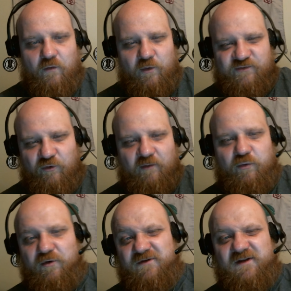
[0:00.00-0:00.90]
was more
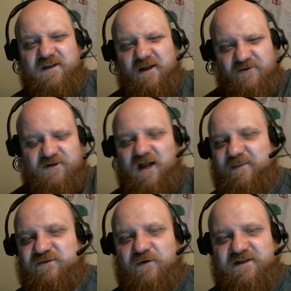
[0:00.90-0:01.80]
important than the other
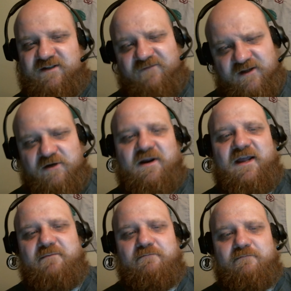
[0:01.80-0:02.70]
topics where he's a
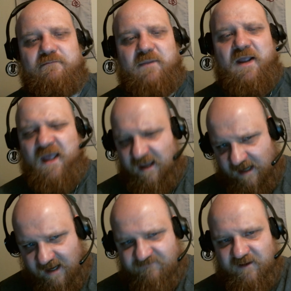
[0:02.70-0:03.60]
figurehead. And
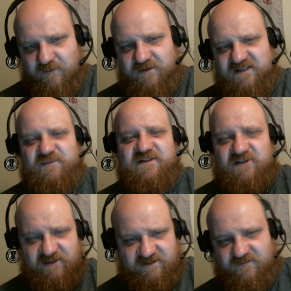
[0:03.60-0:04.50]
I felt his
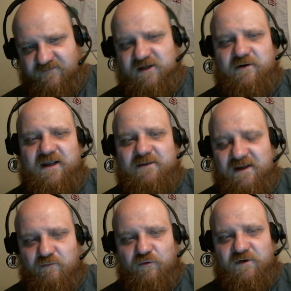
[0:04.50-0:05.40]
position as a figurehead
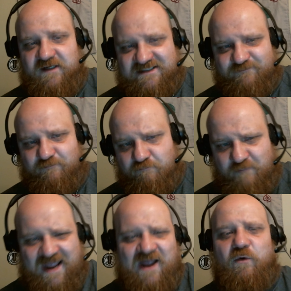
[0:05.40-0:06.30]
meant more than his
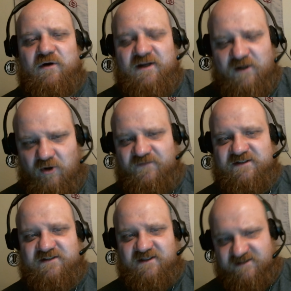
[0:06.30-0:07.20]
power in
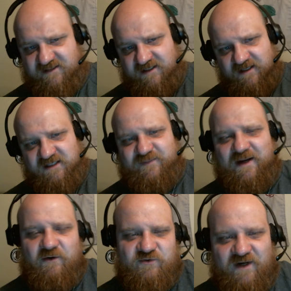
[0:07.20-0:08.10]
office, since his
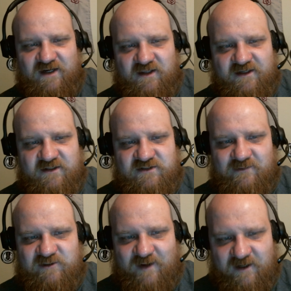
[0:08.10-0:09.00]
power is regulated so
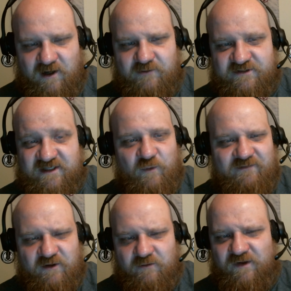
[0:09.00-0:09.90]
much by Congress. And
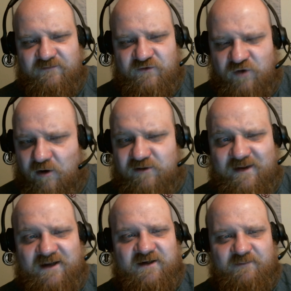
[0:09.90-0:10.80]
we've talked
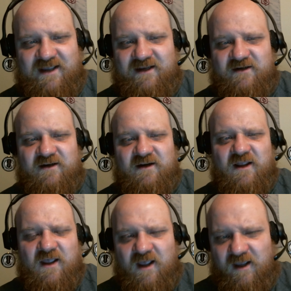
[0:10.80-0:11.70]
about it and debated it
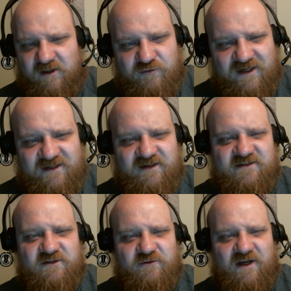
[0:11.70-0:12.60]
and agreed to
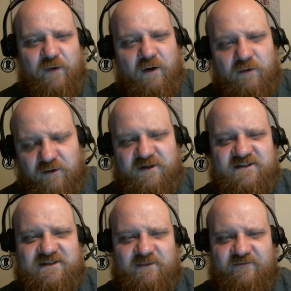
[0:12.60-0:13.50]
disagree while
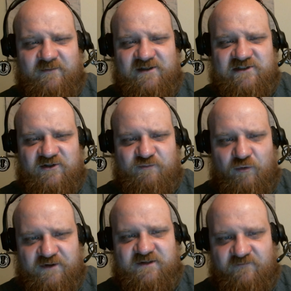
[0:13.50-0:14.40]
learning something from each other's
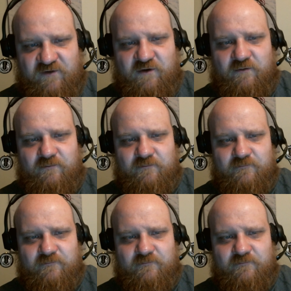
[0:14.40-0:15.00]
points of view.